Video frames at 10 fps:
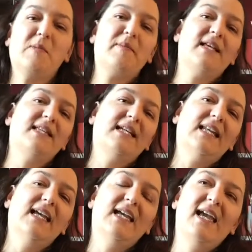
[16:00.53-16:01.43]
But
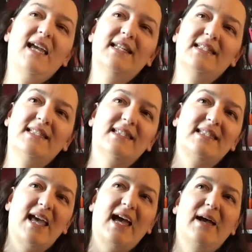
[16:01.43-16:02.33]
basically,
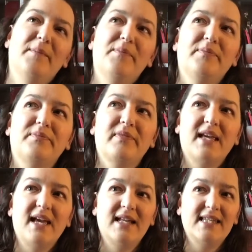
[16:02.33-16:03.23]
it's going
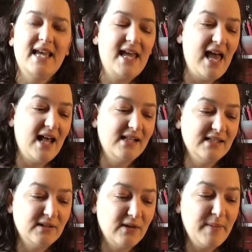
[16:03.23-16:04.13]

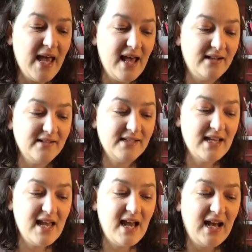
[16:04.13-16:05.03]
to be held
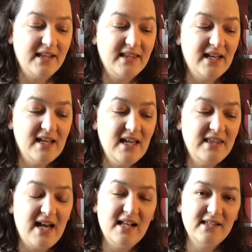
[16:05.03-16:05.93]
at the
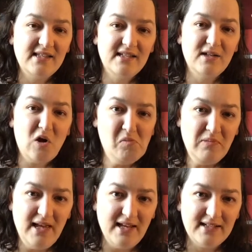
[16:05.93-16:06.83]
Alicia
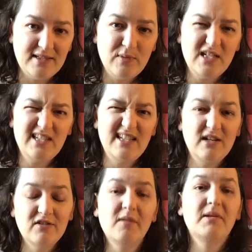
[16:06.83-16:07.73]
complex, which is
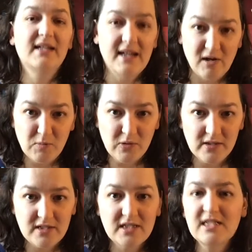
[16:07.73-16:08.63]
near Dublin
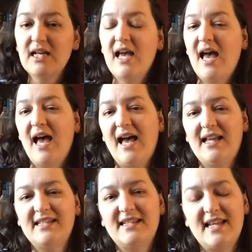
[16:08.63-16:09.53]
Airport,
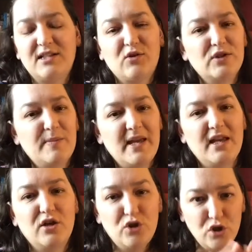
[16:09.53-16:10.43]
and it's going to
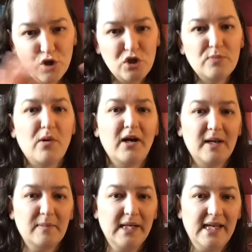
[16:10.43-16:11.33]
be a huge
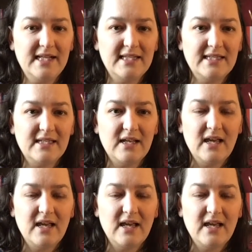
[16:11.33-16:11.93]
marketplace.